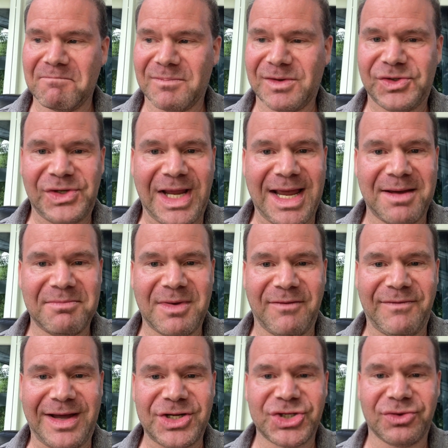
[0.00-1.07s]
Sam
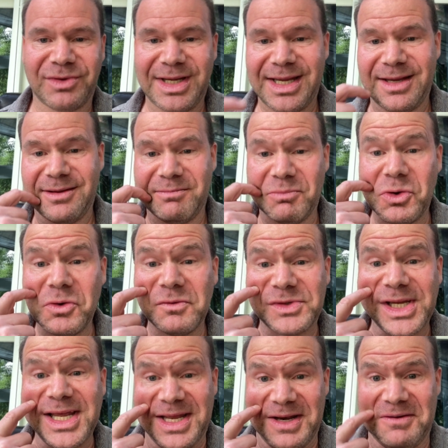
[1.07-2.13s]
eventually moves
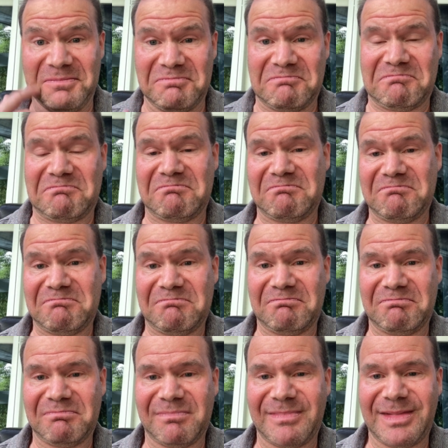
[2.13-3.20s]
in.
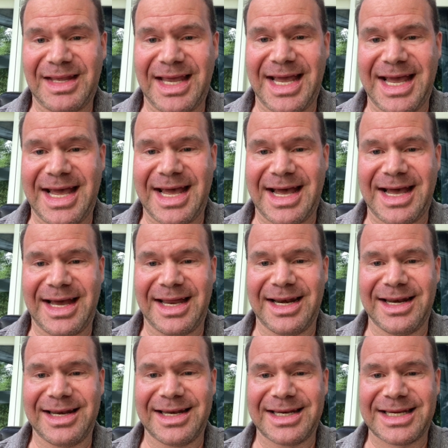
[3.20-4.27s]

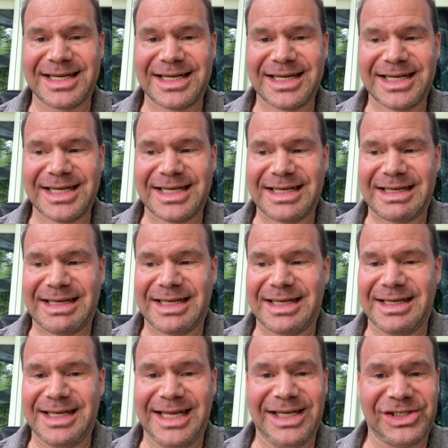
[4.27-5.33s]
And
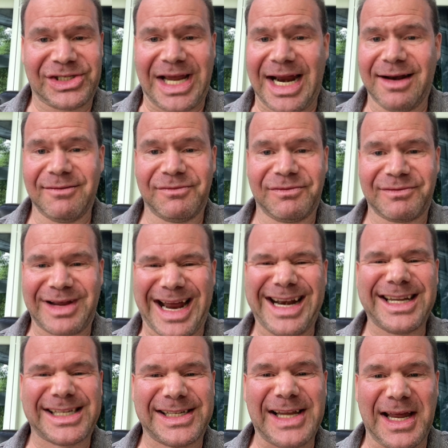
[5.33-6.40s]
it's kind of kind
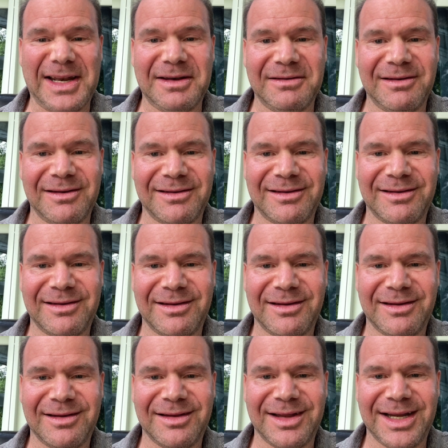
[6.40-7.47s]
of sudden,
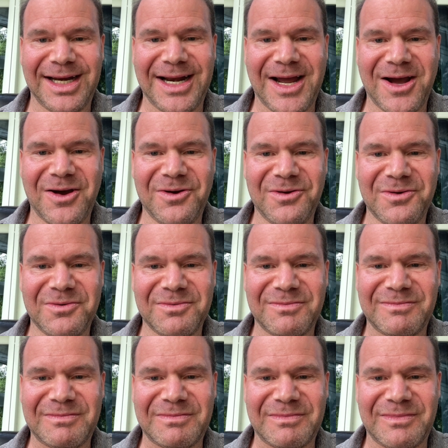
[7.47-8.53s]
you know?
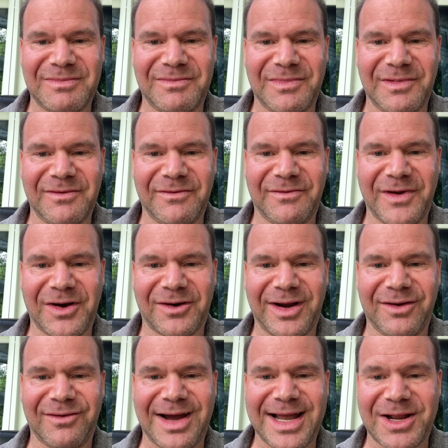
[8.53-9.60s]

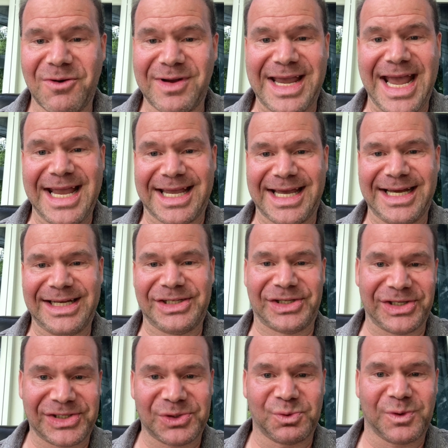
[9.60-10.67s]
Very like, okay kids,
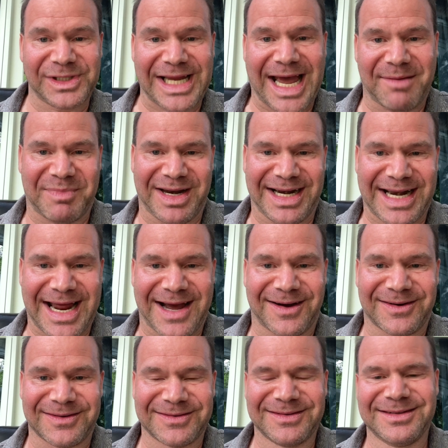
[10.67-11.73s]
this is what's happening
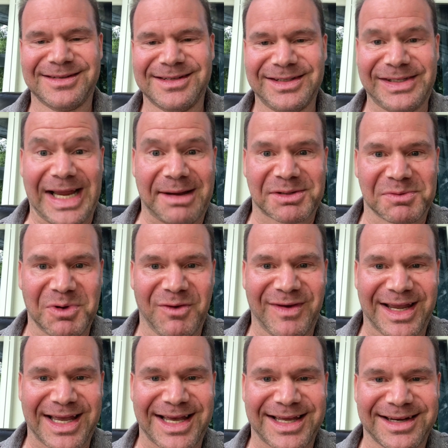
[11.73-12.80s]
now. Sam's
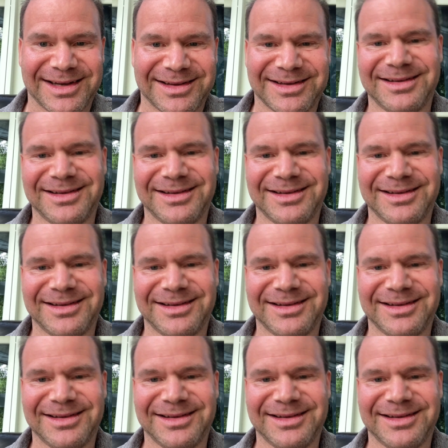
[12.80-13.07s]
moving in.